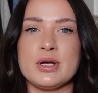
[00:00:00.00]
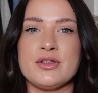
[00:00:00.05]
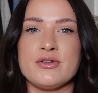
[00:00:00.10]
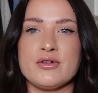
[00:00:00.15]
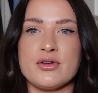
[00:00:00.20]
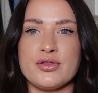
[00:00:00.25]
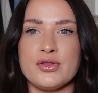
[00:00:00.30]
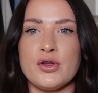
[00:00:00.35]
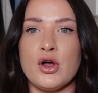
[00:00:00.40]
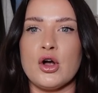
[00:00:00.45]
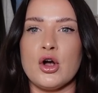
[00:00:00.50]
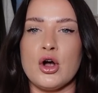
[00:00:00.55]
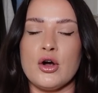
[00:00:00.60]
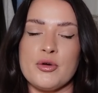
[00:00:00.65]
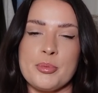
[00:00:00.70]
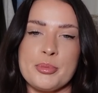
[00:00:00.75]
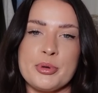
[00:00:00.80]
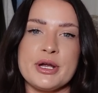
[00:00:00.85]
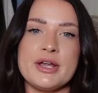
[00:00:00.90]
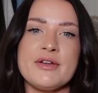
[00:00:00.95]
either a thong
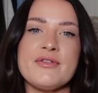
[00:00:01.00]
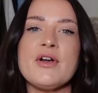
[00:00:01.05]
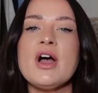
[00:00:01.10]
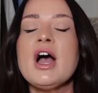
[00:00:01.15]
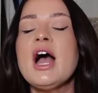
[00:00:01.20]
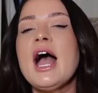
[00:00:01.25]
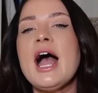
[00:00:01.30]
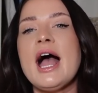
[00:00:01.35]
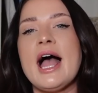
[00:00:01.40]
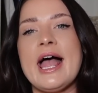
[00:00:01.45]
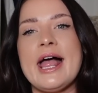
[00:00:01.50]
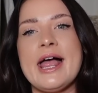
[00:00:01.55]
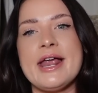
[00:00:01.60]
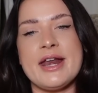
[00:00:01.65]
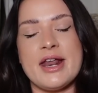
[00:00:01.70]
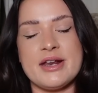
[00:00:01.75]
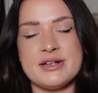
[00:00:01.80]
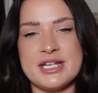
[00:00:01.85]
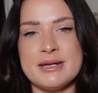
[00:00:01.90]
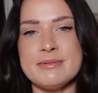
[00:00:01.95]
or a brief,
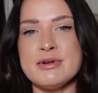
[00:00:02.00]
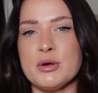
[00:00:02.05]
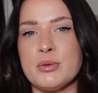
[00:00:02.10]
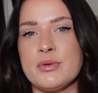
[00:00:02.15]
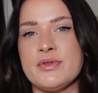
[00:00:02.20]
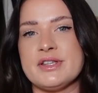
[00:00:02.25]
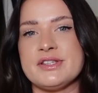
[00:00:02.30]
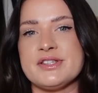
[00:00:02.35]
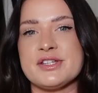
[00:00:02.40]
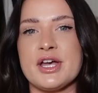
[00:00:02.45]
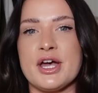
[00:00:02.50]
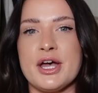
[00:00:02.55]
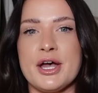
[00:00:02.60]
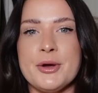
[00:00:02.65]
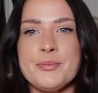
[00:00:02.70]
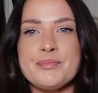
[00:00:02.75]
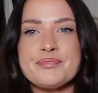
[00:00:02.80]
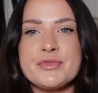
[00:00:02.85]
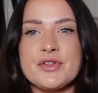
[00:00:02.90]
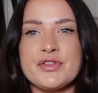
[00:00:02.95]
and teamed it with this
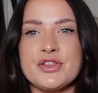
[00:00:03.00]
skirt.